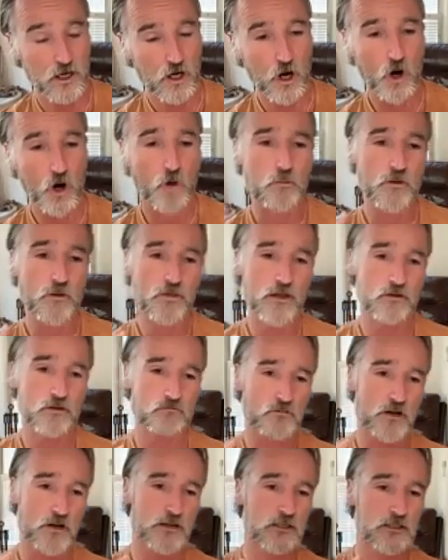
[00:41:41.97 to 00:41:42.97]
Oh, but
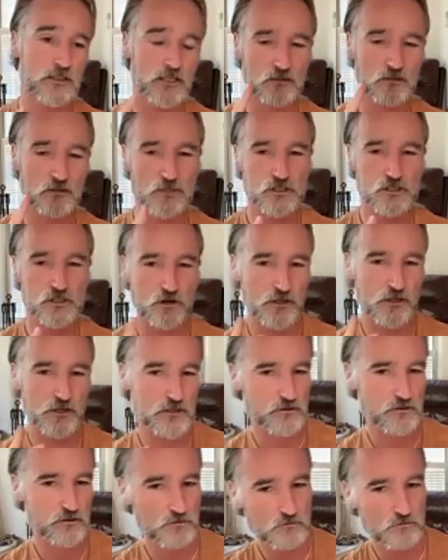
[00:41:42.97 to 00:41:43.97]
then running can be turned
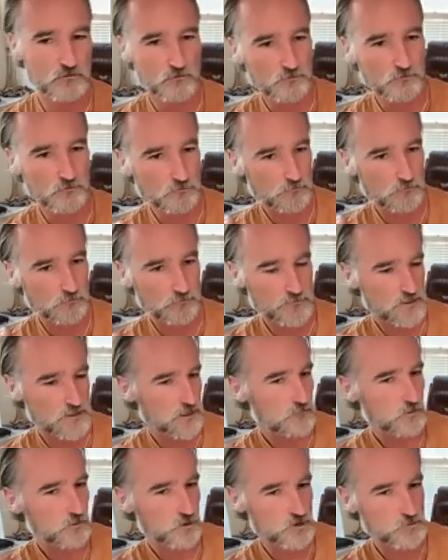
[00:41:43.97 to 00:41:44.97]
into
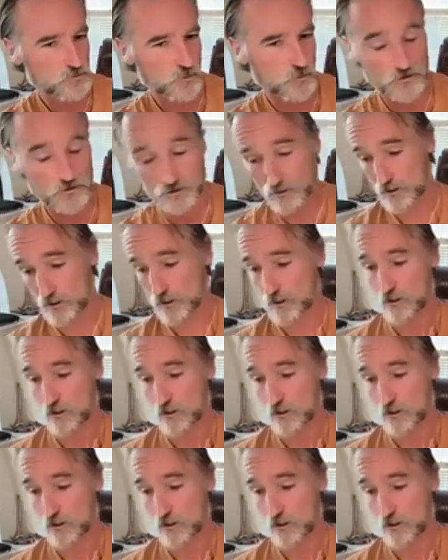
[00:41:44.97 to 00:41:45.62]
several sports.